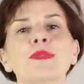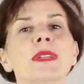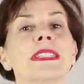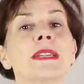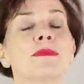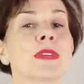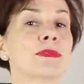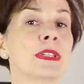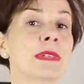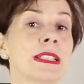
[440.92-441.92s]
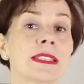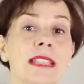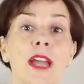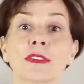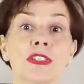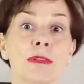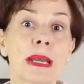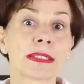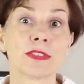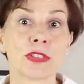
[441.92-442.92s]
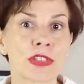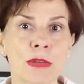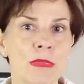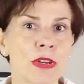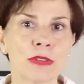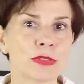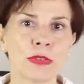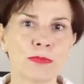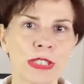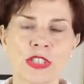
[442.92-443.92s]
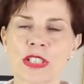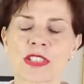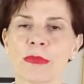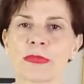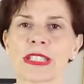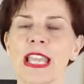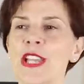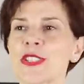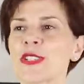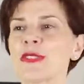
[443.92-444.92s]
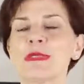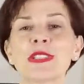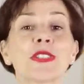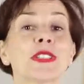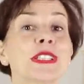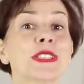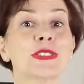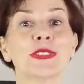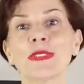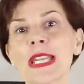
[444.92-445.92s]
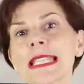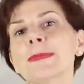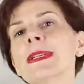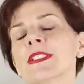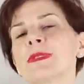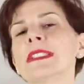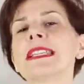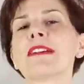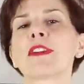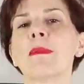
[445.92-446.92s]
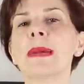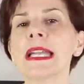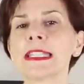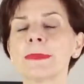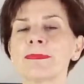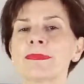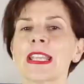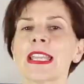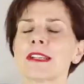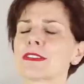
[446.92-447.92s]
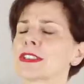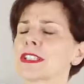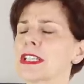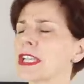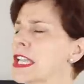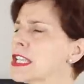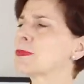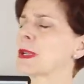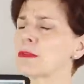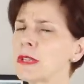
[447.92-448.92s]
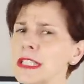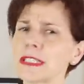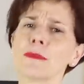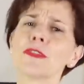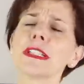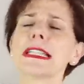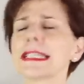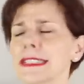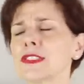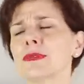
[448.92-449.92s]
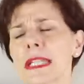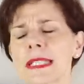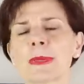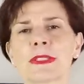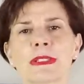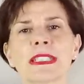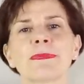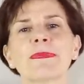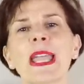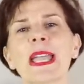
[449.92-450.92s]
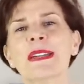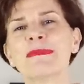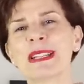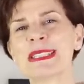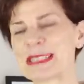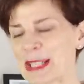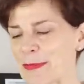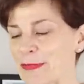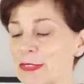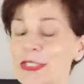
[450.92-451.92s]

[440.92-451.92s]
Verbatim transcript: to wear them when we went out and about in the summer to the beach and something. So recently, you know, espadrilles have come back. And I was thinking, espadrilles, I'm not likely to wear espadrilles. But um,